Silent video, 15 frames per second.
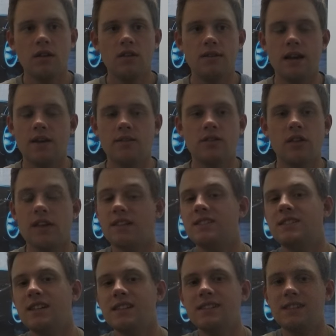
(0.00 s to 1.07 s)
down to like
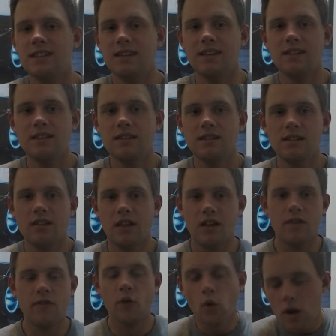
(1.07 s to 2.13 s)
60, like
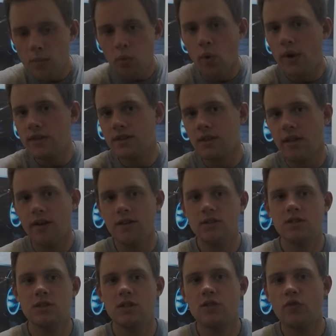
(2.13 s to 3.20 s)
40 points
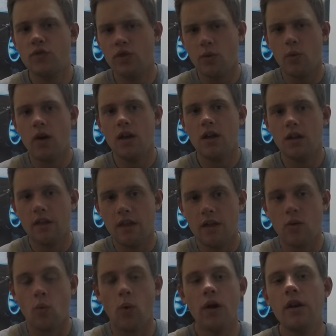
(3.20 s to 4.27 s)
lost just for the way, like
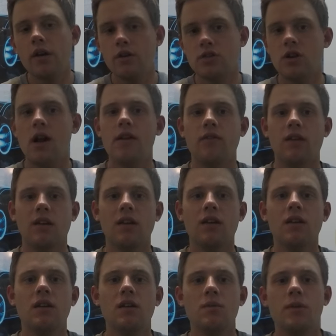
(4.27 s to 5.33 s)
where you're driving,
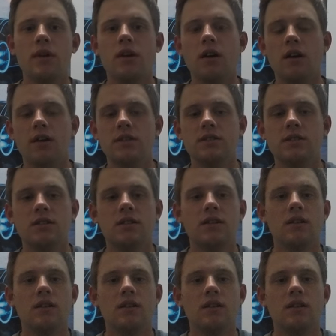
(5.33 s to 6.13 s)
because